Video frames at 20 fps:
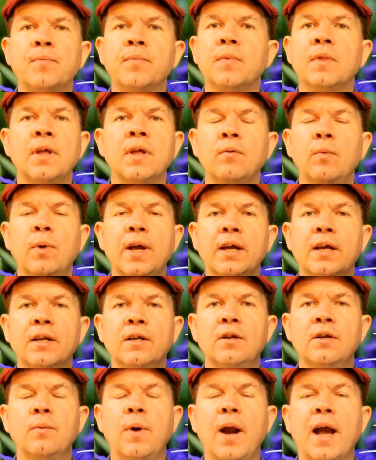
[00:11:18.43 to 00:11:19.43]
than we
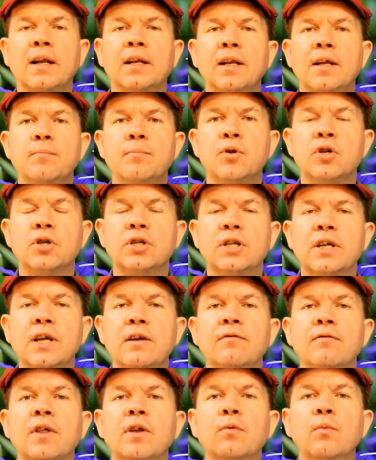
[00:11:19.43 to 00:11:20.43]
can directly
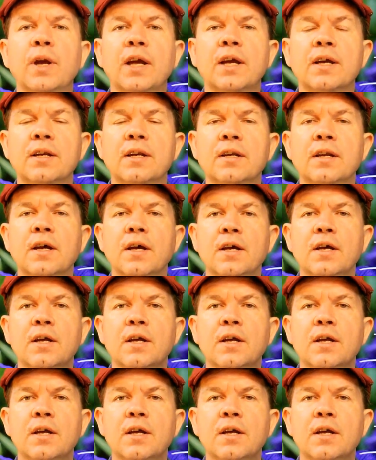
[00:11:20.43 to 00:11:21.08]
perceive, than we can